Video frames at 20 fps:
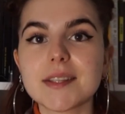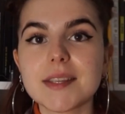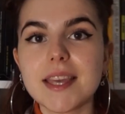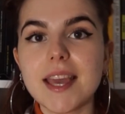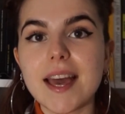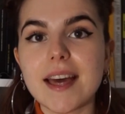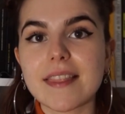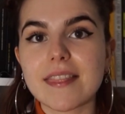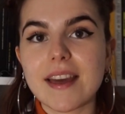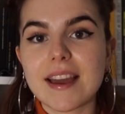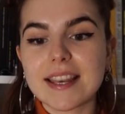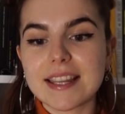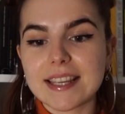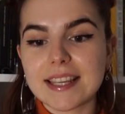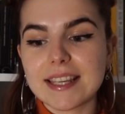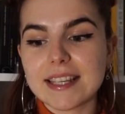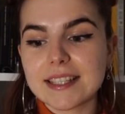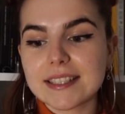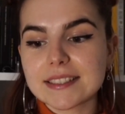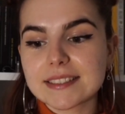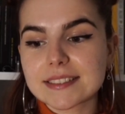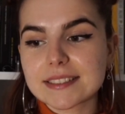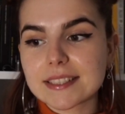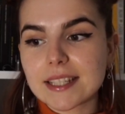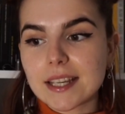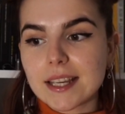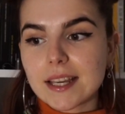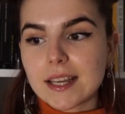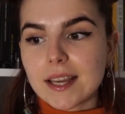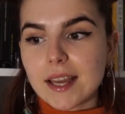yeah, that is
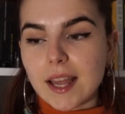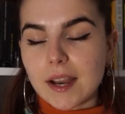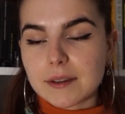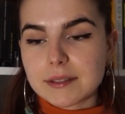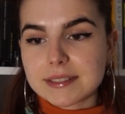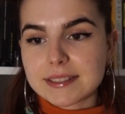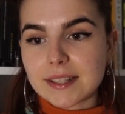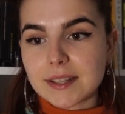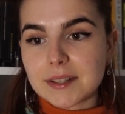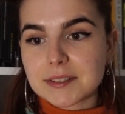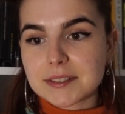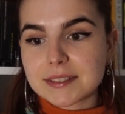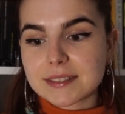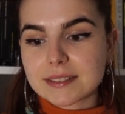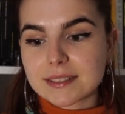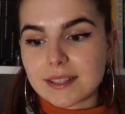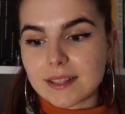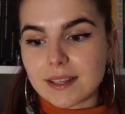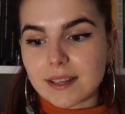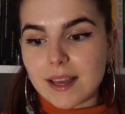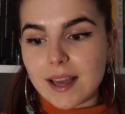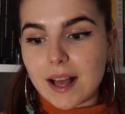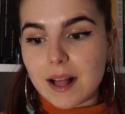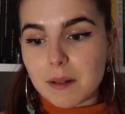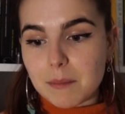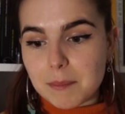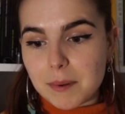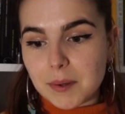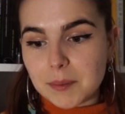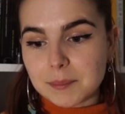Harry Styles'
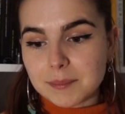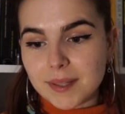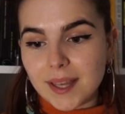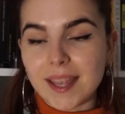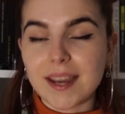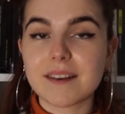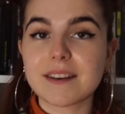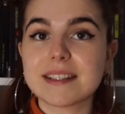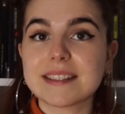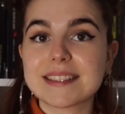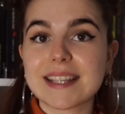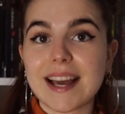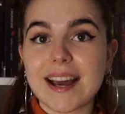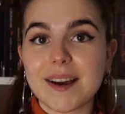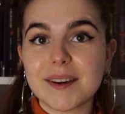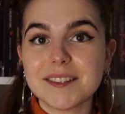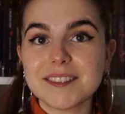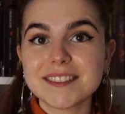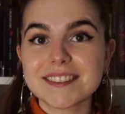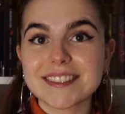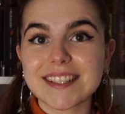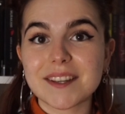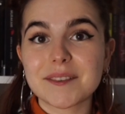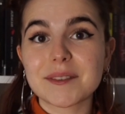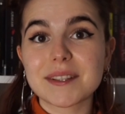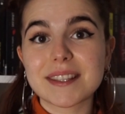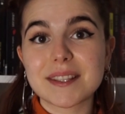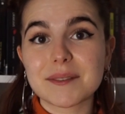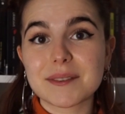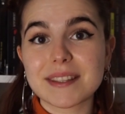album, Harry's House. I
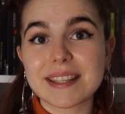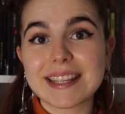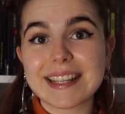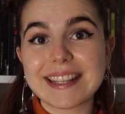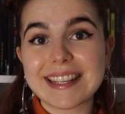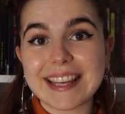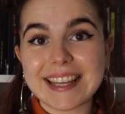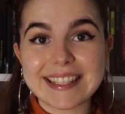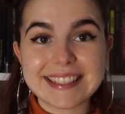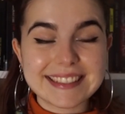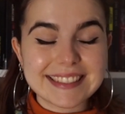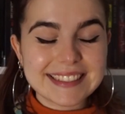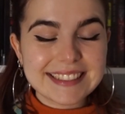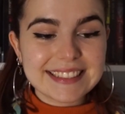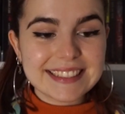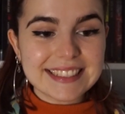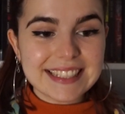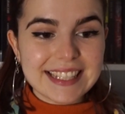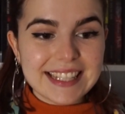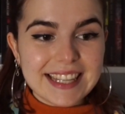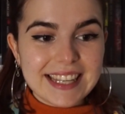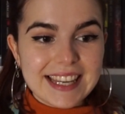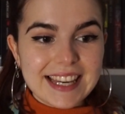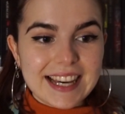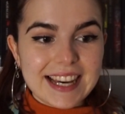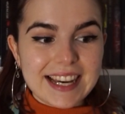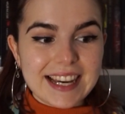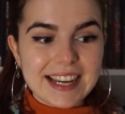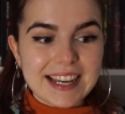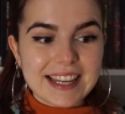really, really liked it.
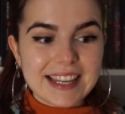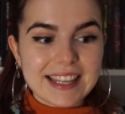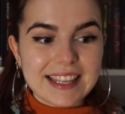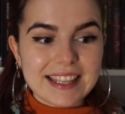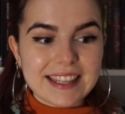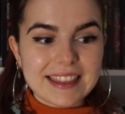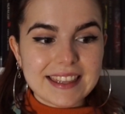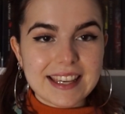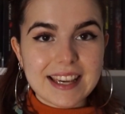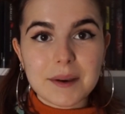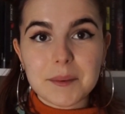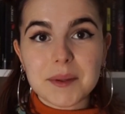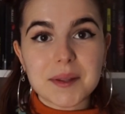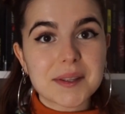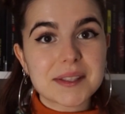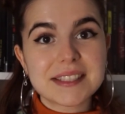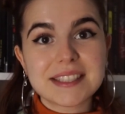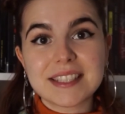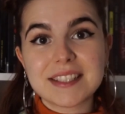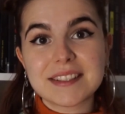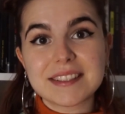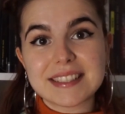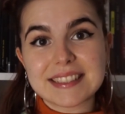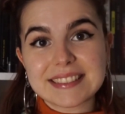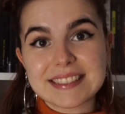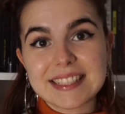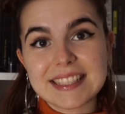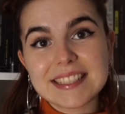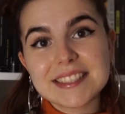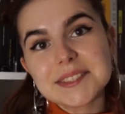I think I will continue
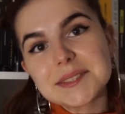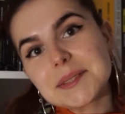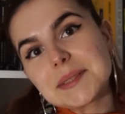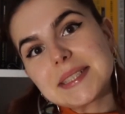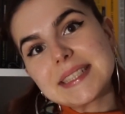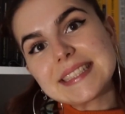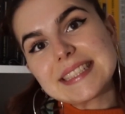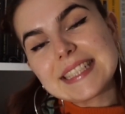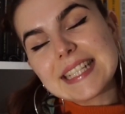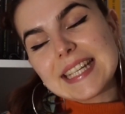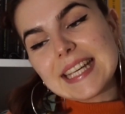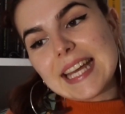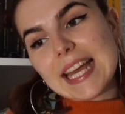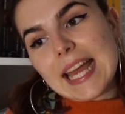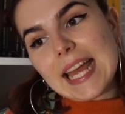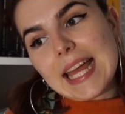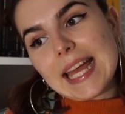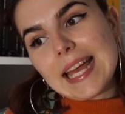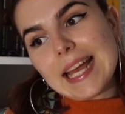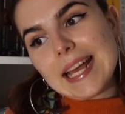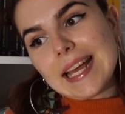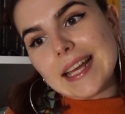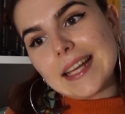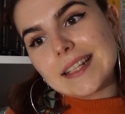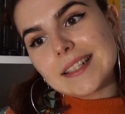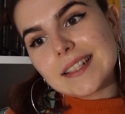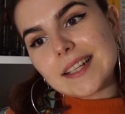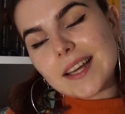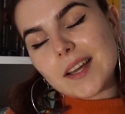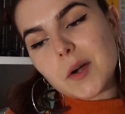listening to it,
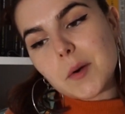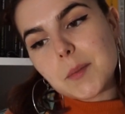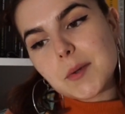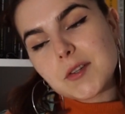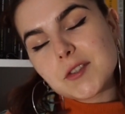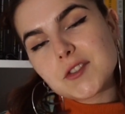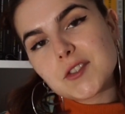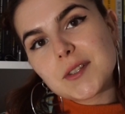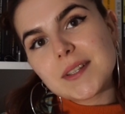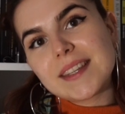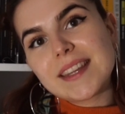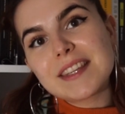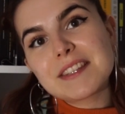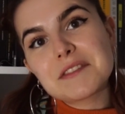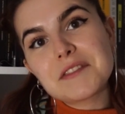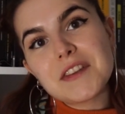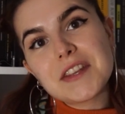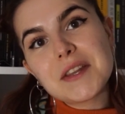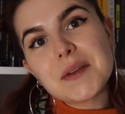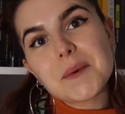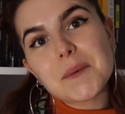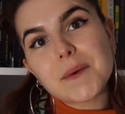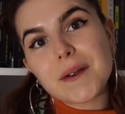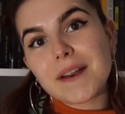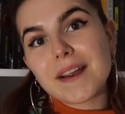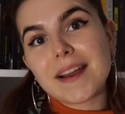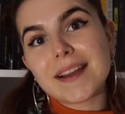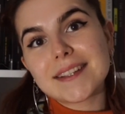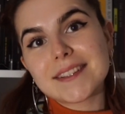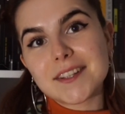and I hope you enjoyed this video
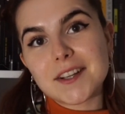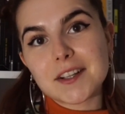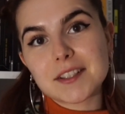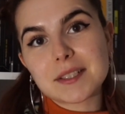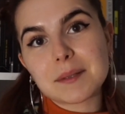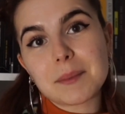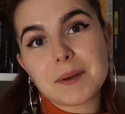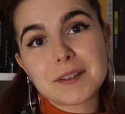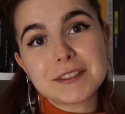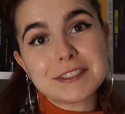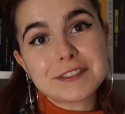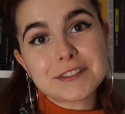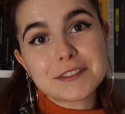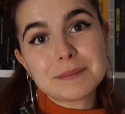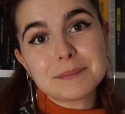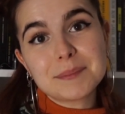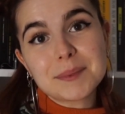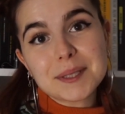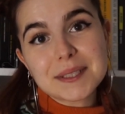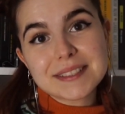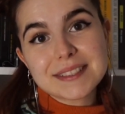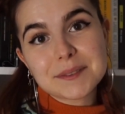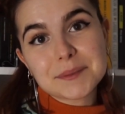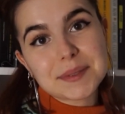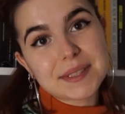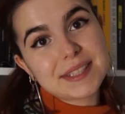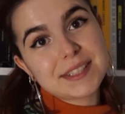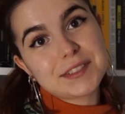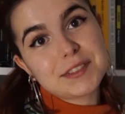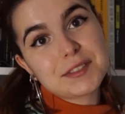where I talked about different books in
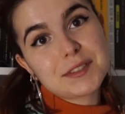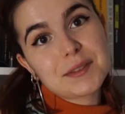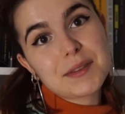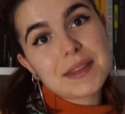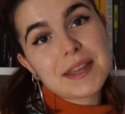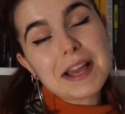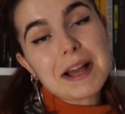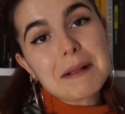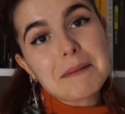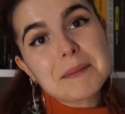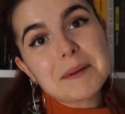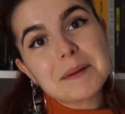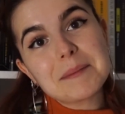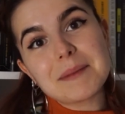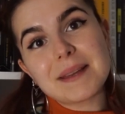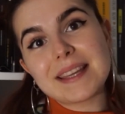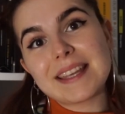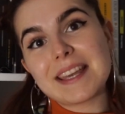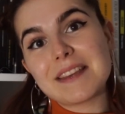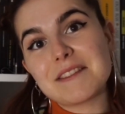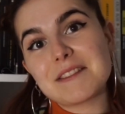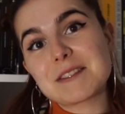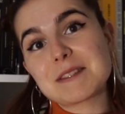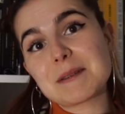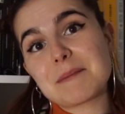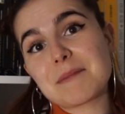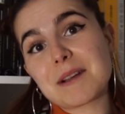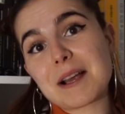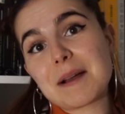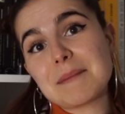relation to the album and gave you
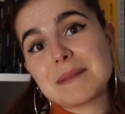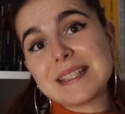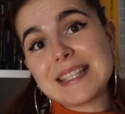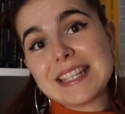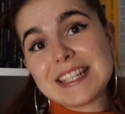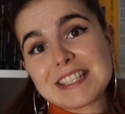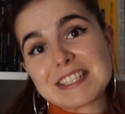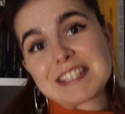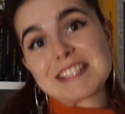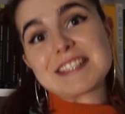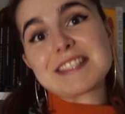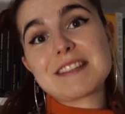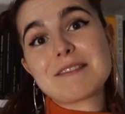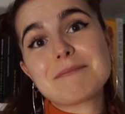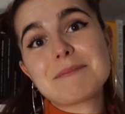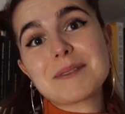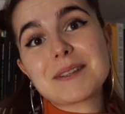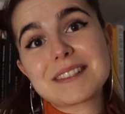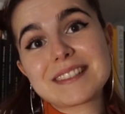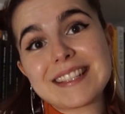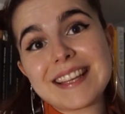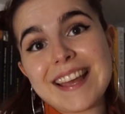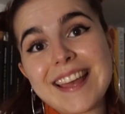some recommendations of books